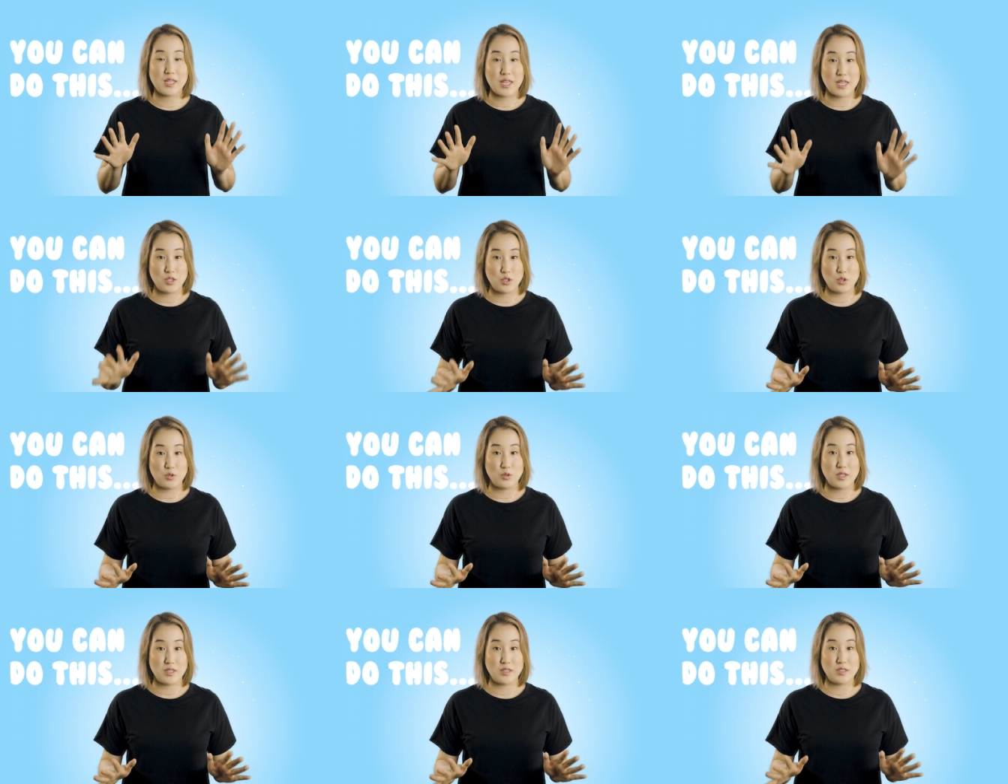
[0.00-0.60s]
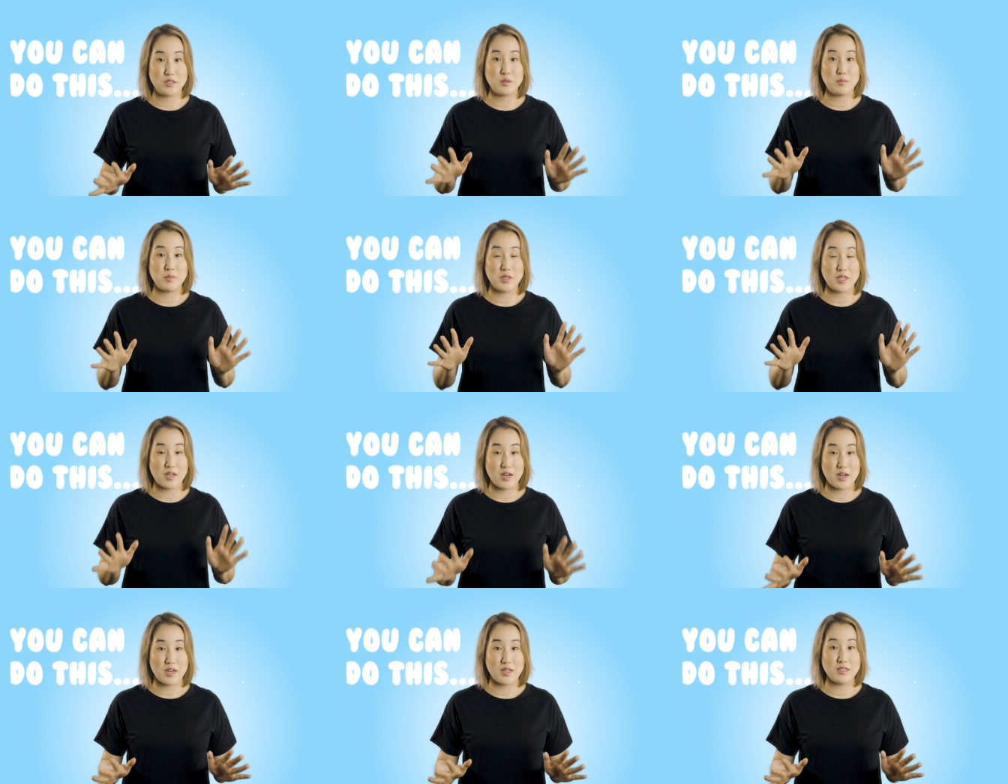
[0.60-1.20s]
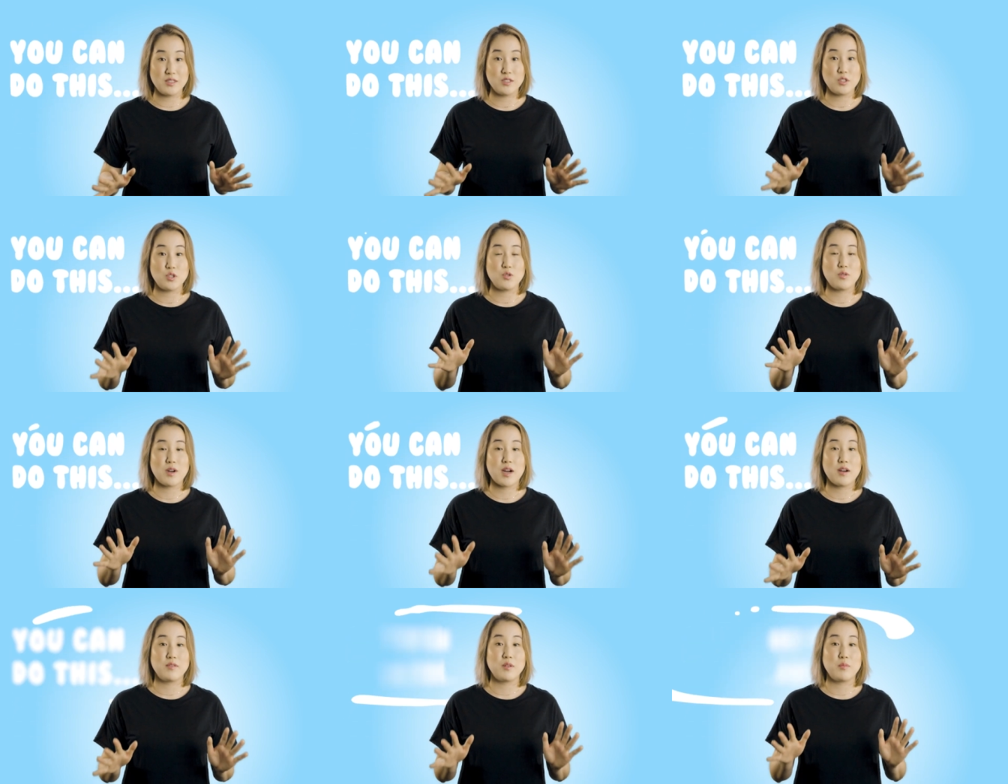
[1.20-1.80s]
can do this because
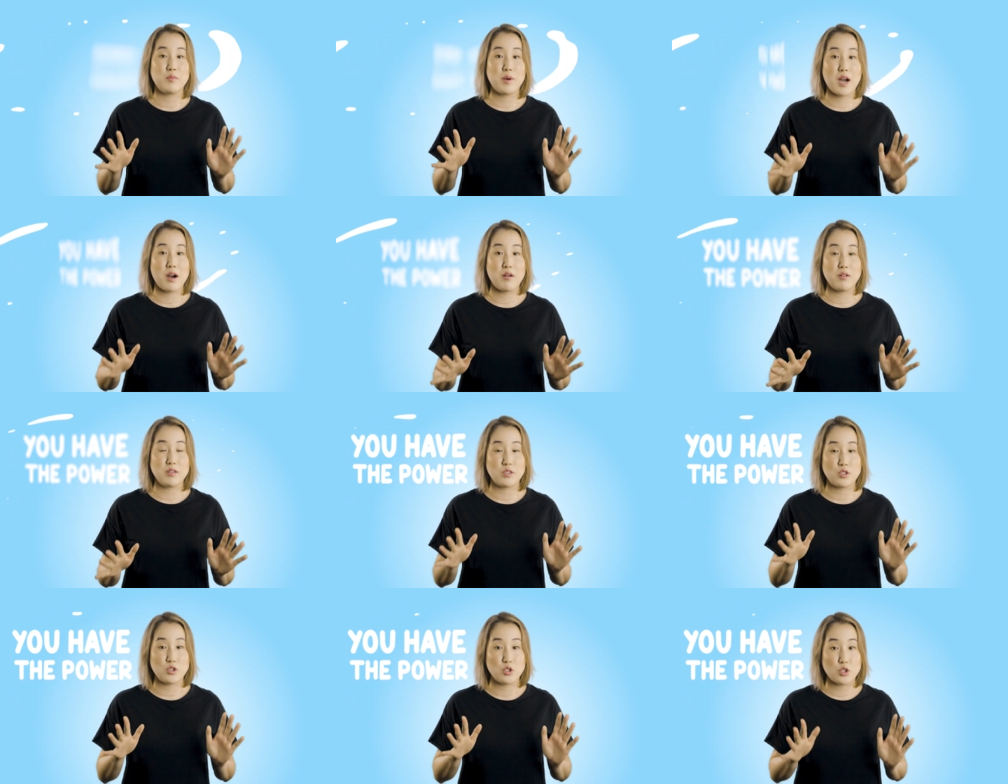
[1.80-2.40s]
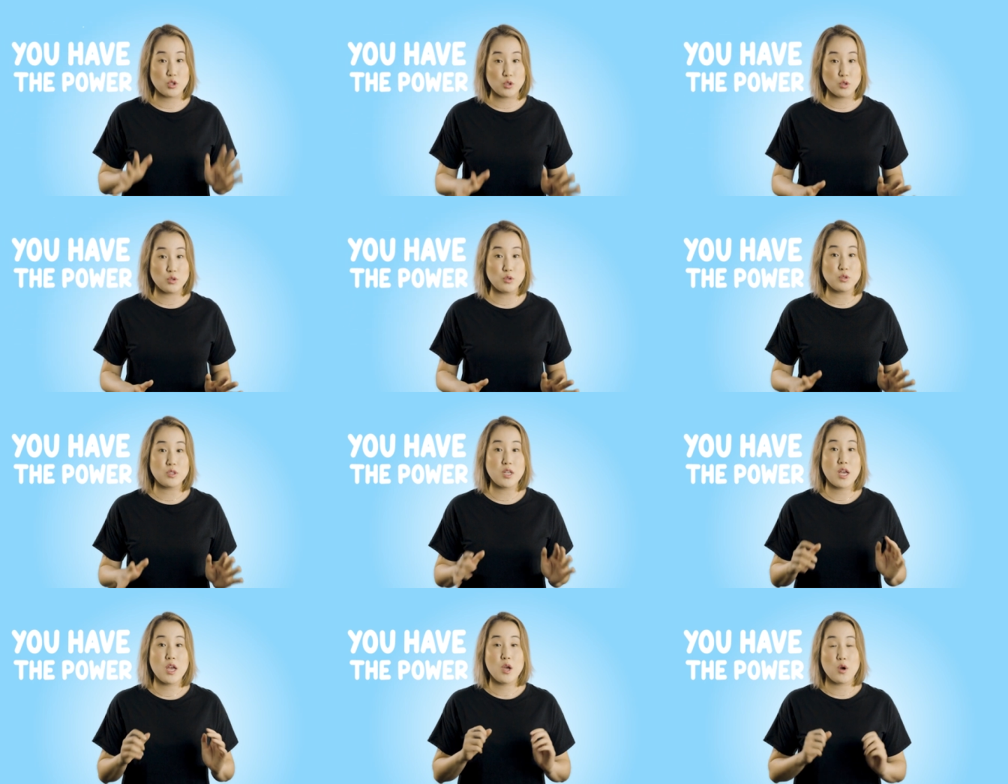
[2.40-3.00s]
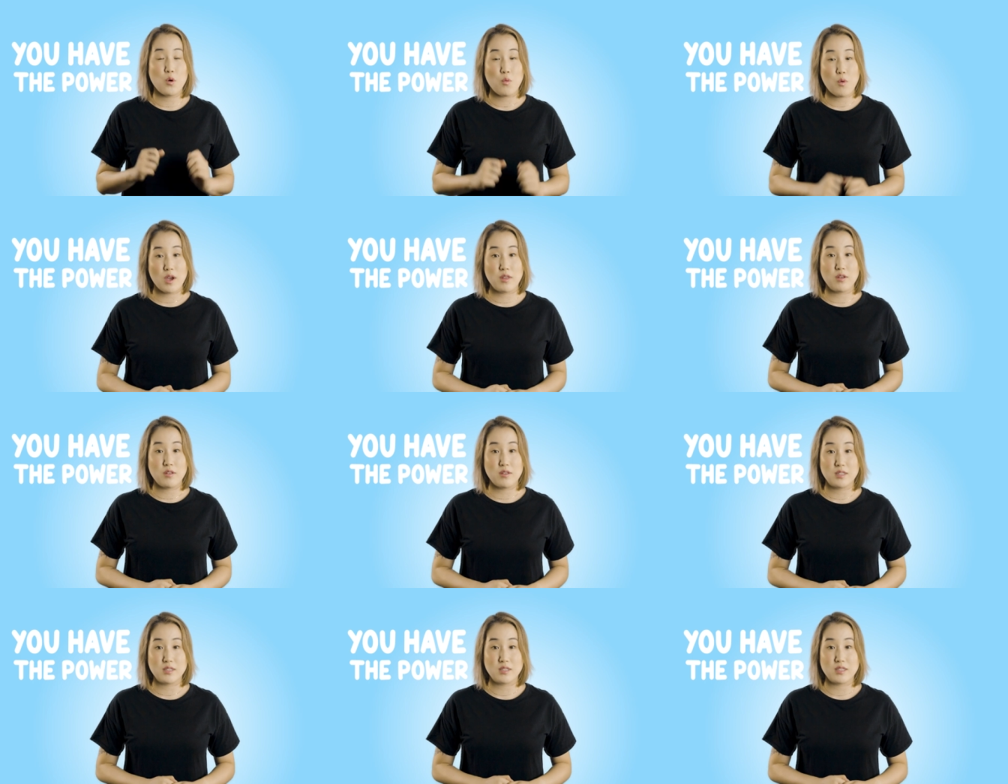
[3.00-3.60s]
you have the power to choose
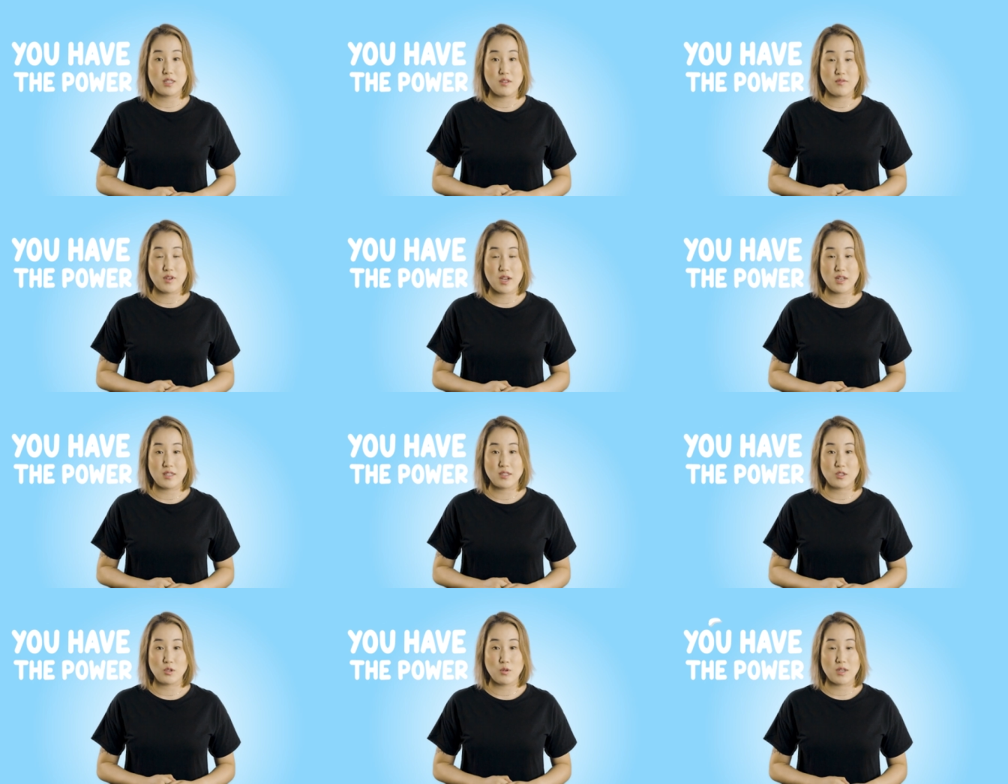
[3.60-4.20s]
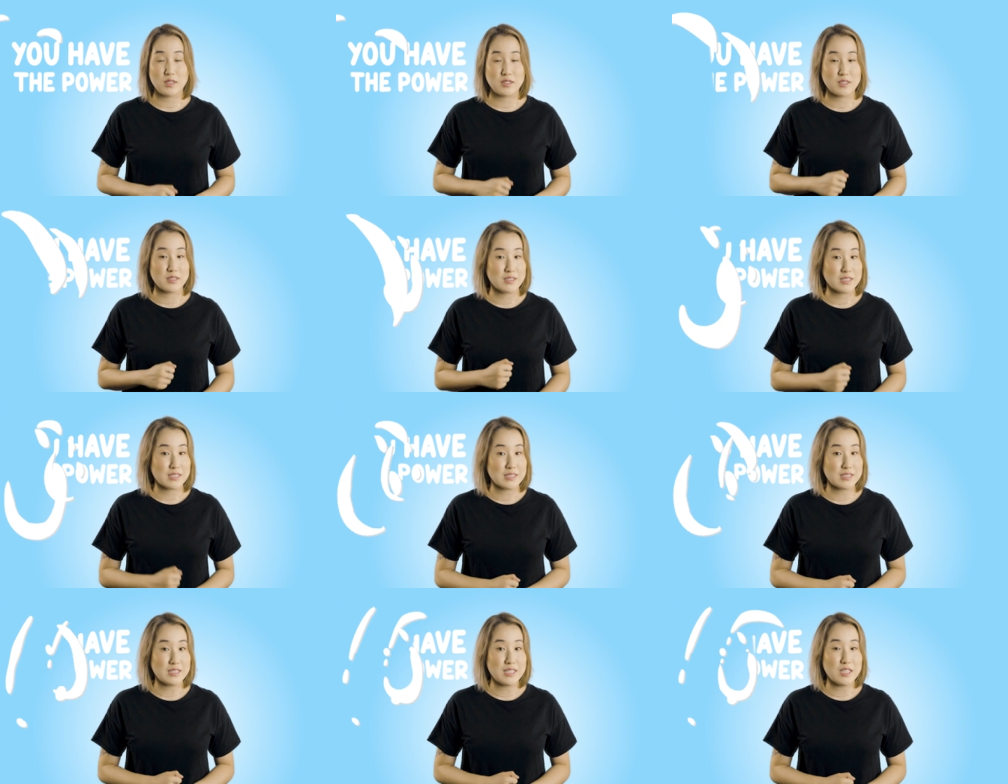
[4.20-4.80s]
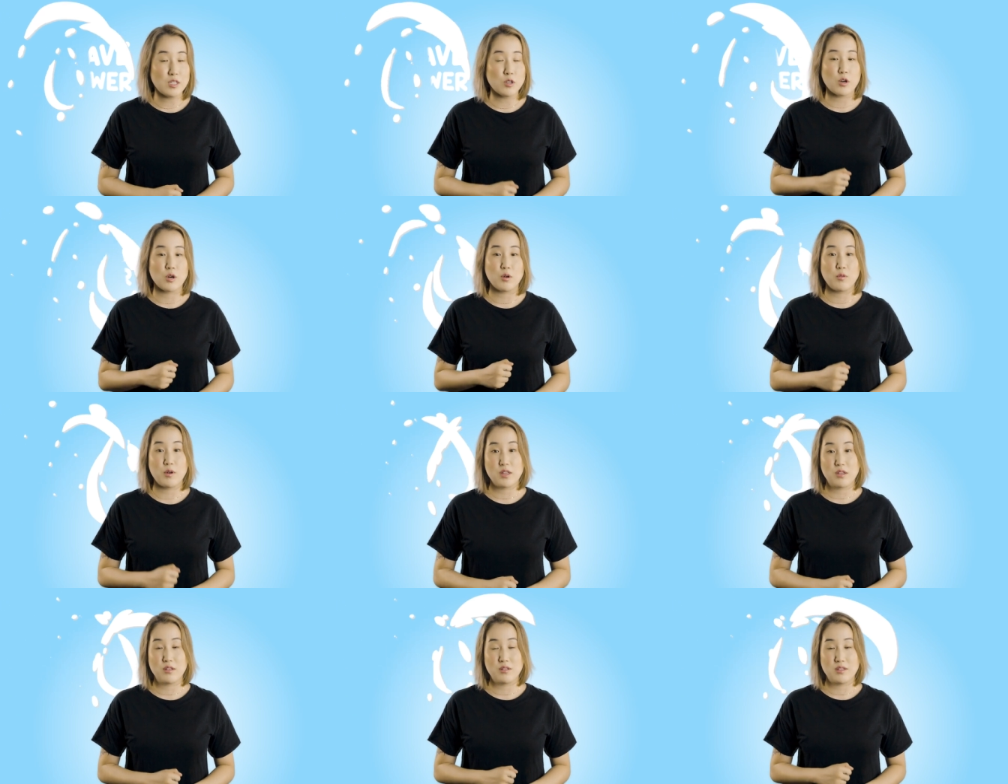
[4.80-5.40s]
whether this event is going to succeed
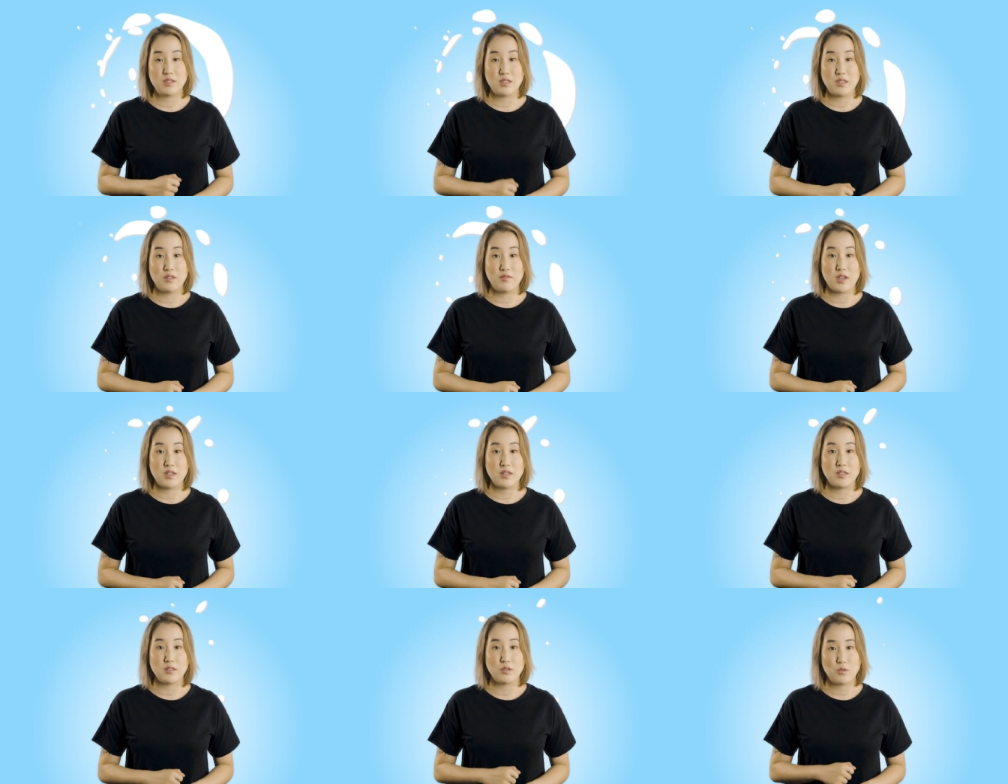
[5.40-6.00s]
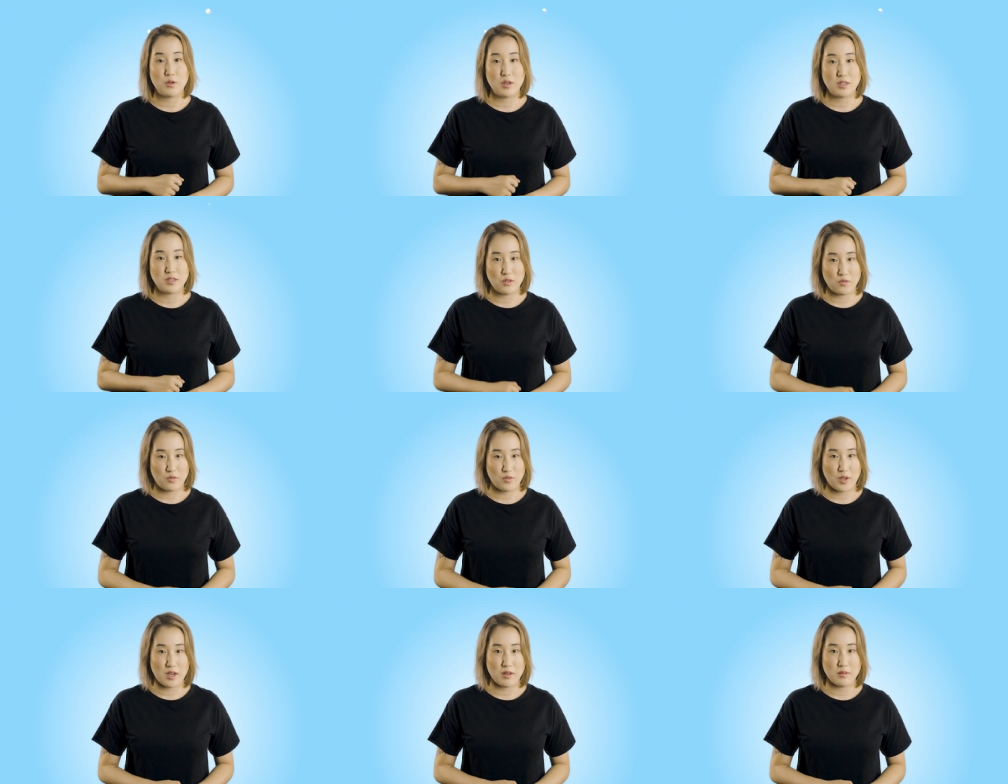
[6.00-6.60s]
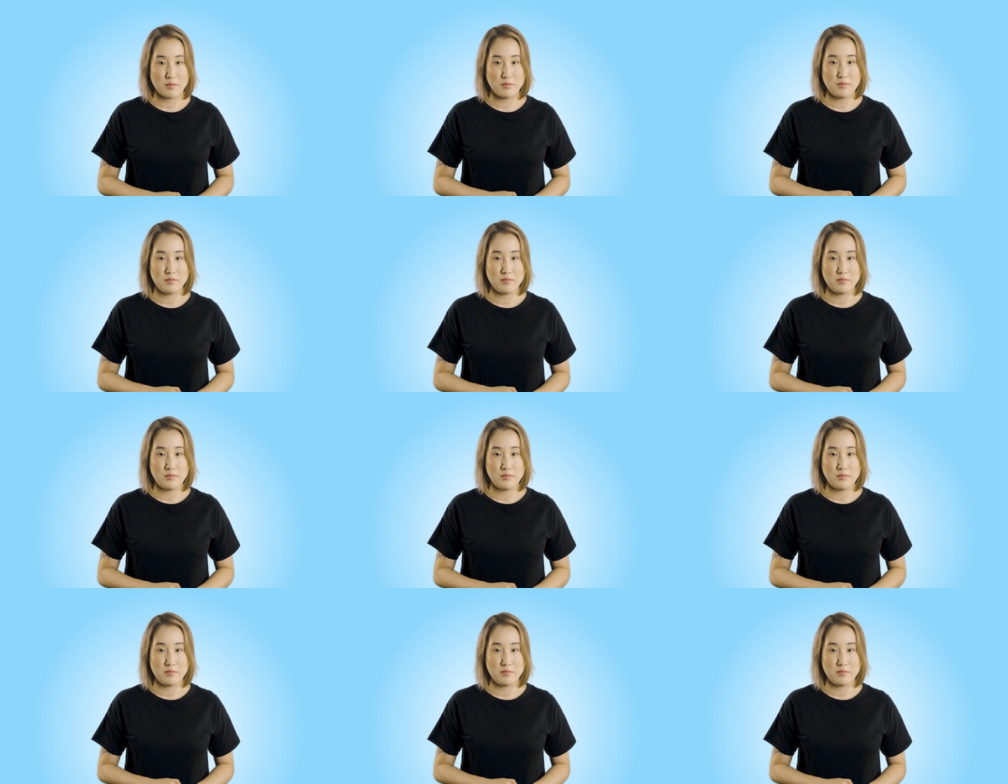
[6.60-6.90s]
or whether this event is going to fail.